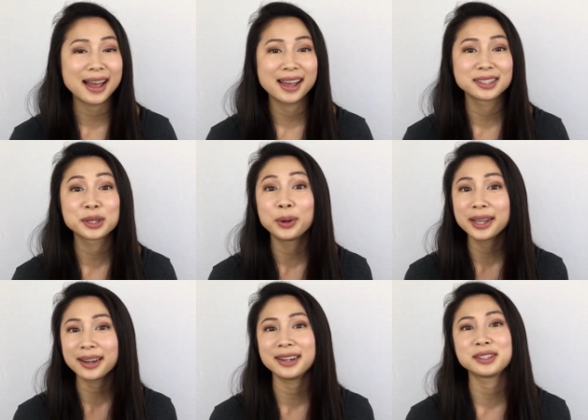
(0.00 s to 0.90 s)
as
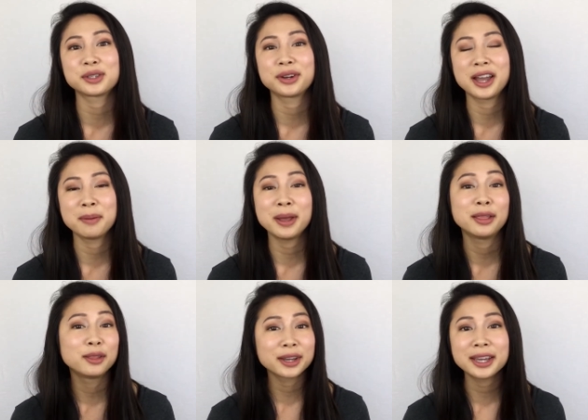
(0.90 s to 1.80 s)
going on Instagram
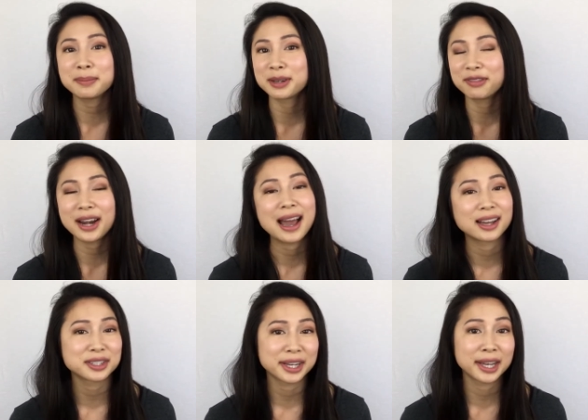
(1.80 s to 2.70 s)
and looking up different
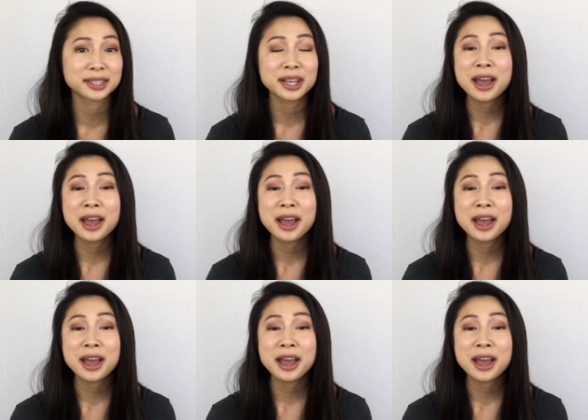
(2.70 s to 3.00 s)
hashtags